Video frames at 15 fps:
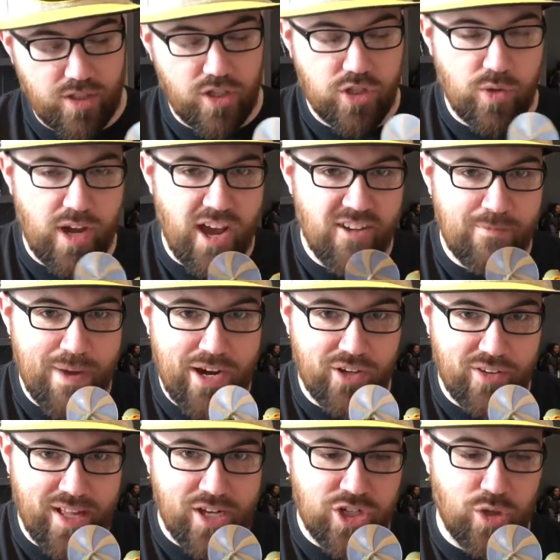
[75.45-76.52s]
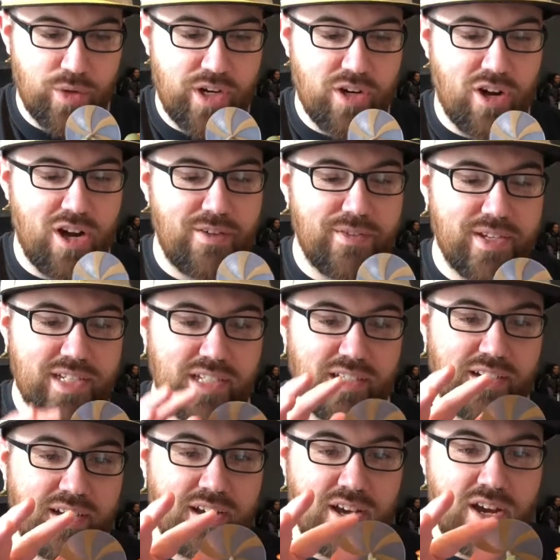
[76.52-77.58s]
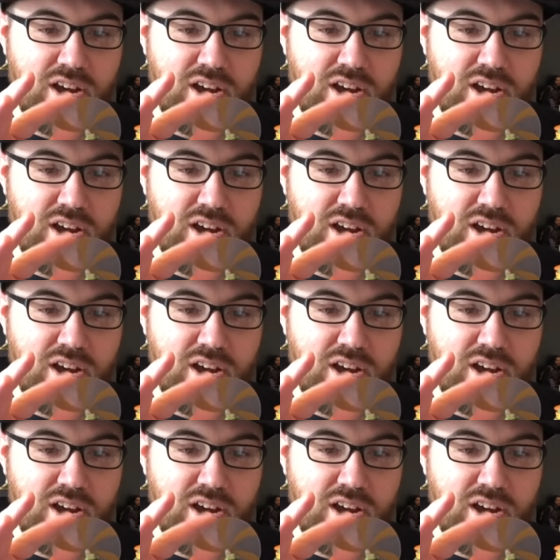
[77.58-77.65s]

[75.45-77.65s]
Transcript: So I have Michelangelo here, obviously,